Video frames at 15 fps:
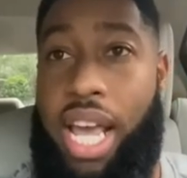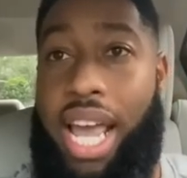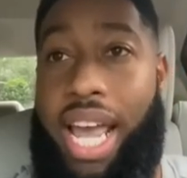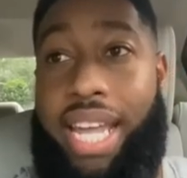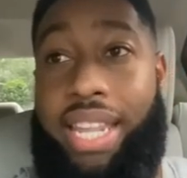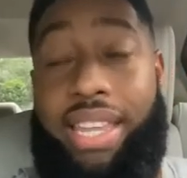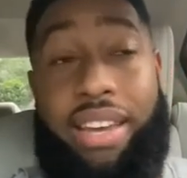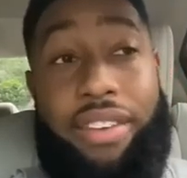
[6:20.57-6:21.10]

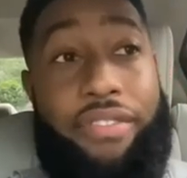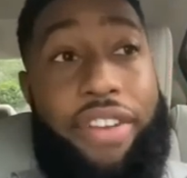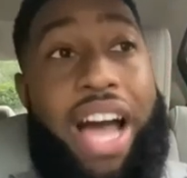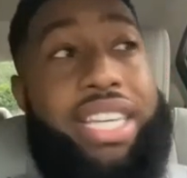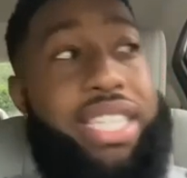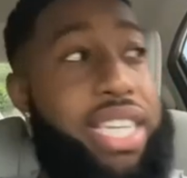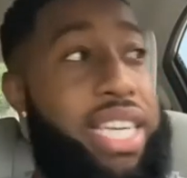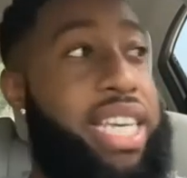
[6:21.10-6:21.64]
and the
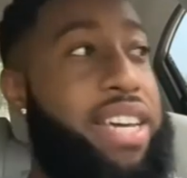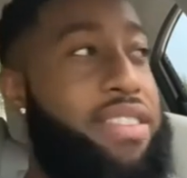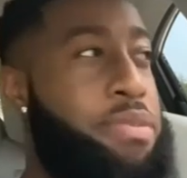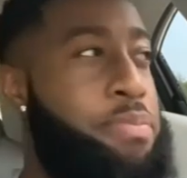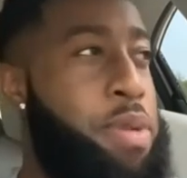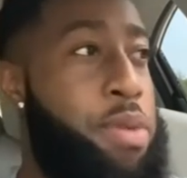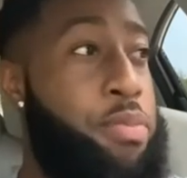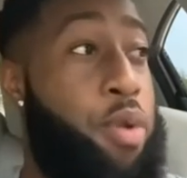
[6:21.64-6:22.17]
advice he gives
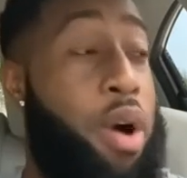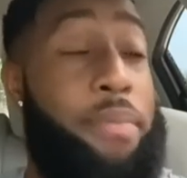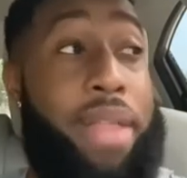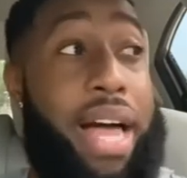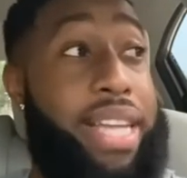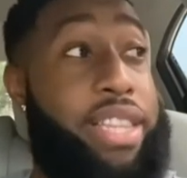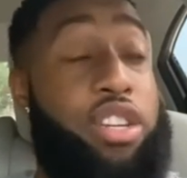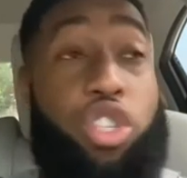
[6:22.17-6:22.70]
people, I'm
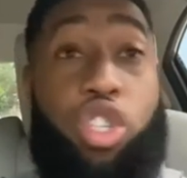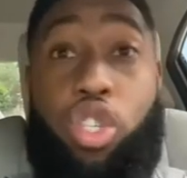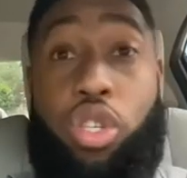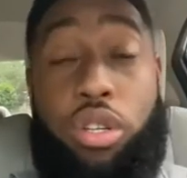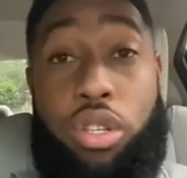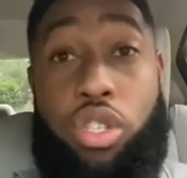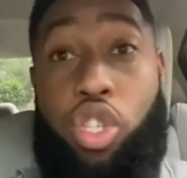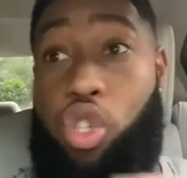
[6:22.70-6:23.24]
like, there's
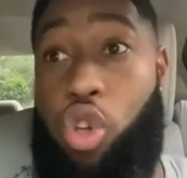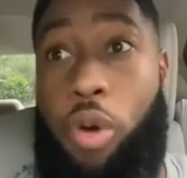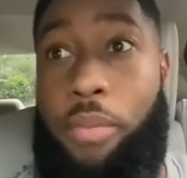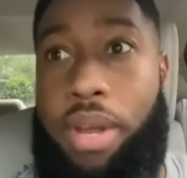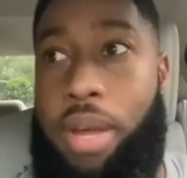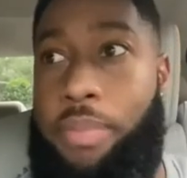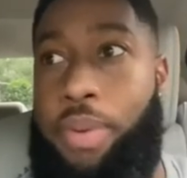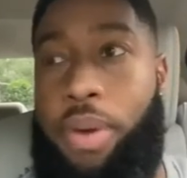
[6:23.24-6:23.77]
so
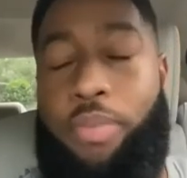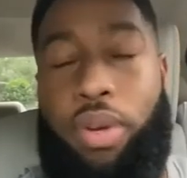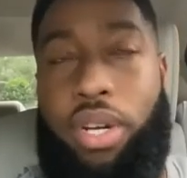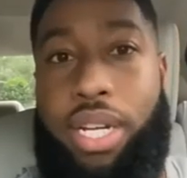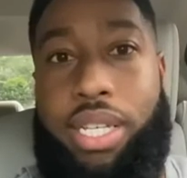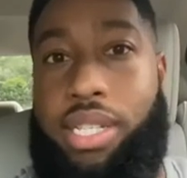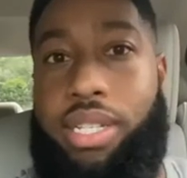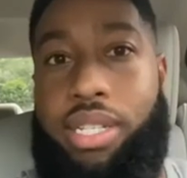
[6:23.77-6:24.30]
many people
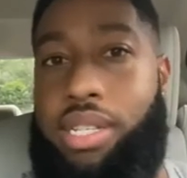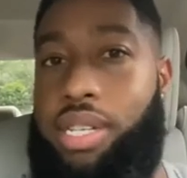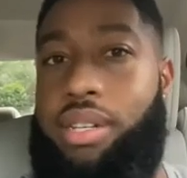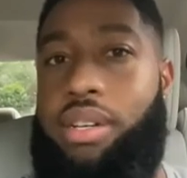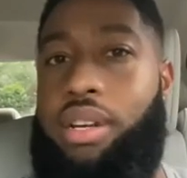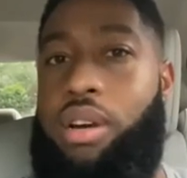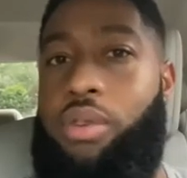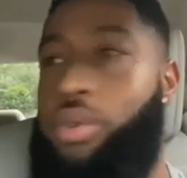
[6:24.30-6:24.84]
listening
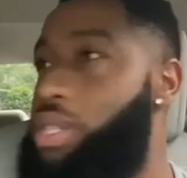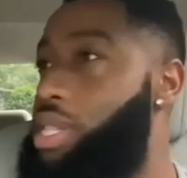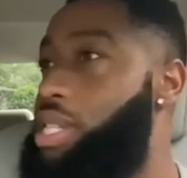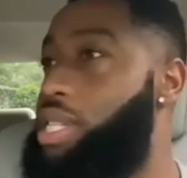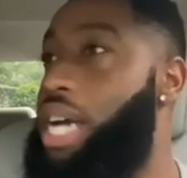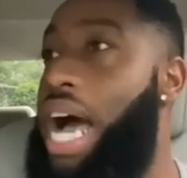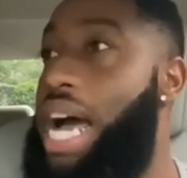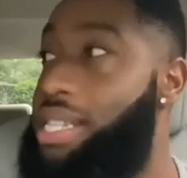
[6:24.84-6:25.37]
to what
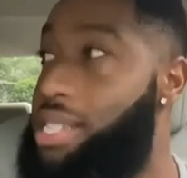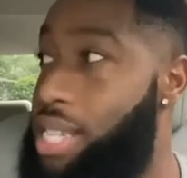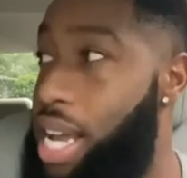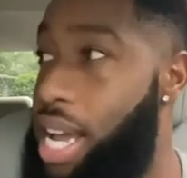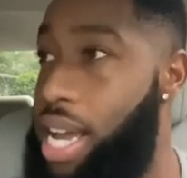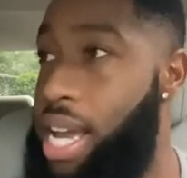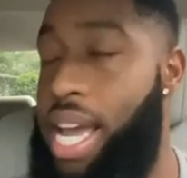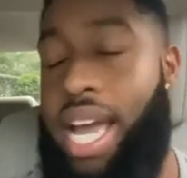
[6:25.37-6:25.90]
this guy is
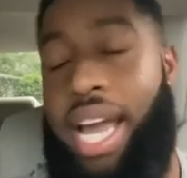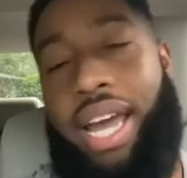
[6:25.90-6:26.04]
saying.